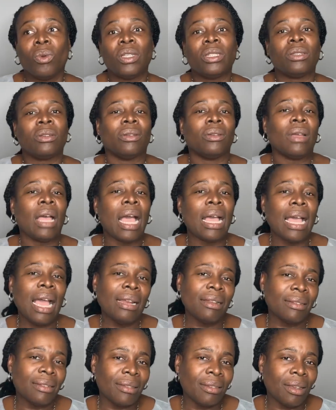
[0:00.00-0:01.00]
with, I
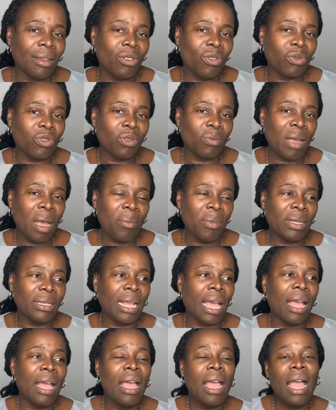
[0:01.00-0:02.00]
got to talk to my
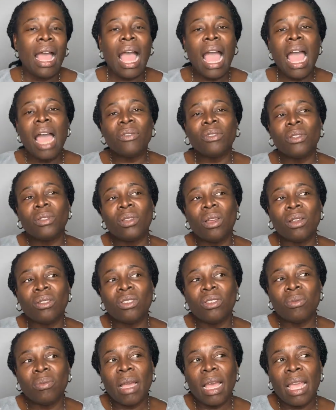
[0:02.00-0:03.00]
mother, I have to
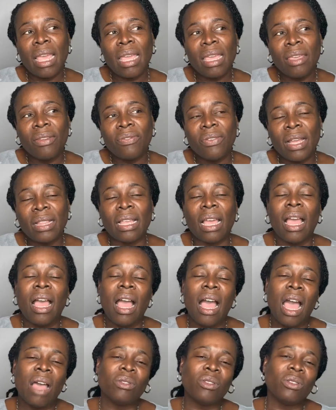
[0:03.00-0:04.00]
talk to my father,
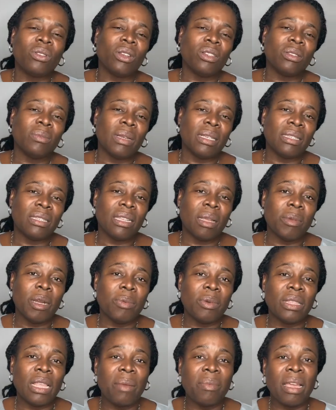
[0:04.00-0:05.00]
I have to talk to my sister,
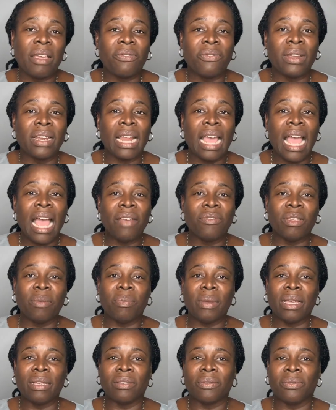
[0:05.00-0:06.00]
my brother, my friend, I have
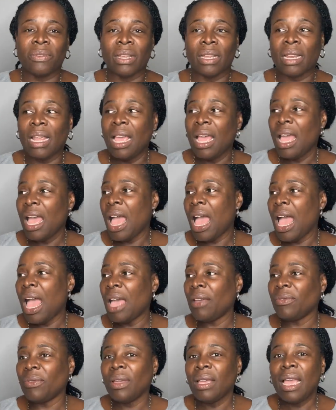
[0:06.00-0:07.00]
a best friend.
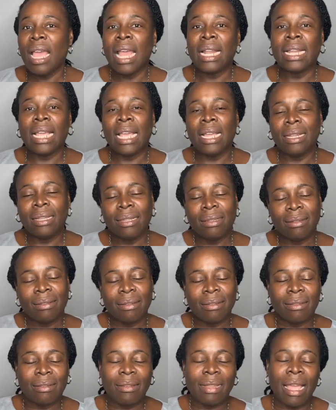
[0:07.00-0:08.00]
And then,
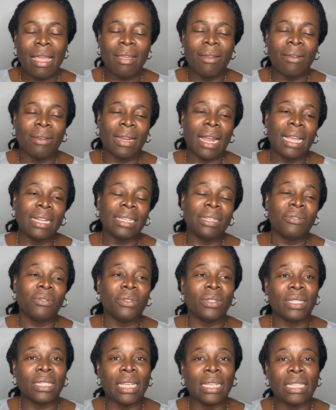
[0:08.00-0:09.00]
thank God, I didn't
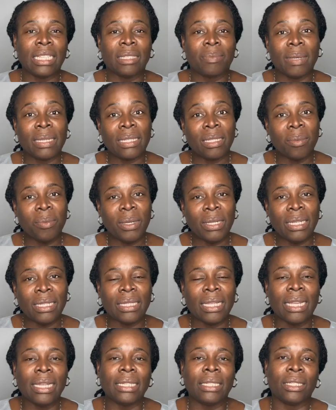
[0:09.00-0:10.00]
even say this, but
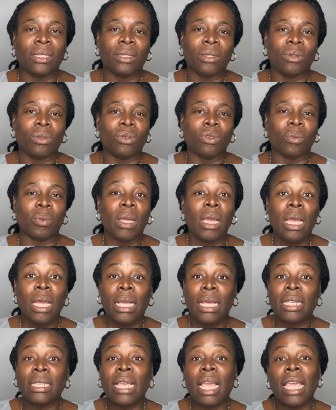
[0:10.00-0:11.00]
somebody said it in the group.
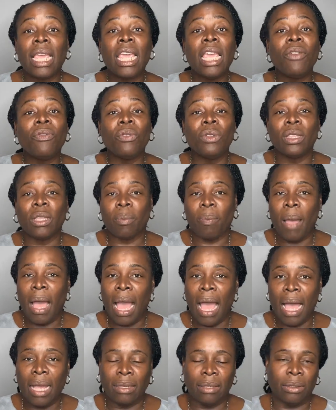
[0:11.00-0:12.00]
He said, even the
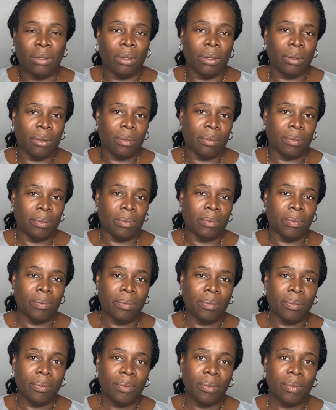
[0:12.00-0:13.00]
pastor,
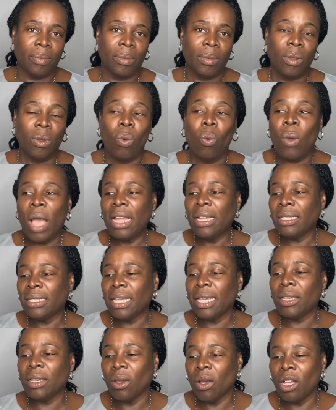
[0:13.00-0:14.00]
why you
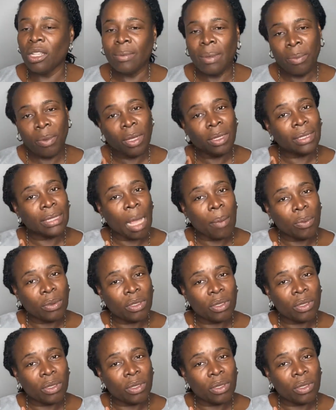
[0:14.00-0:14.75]
take your husband? Because it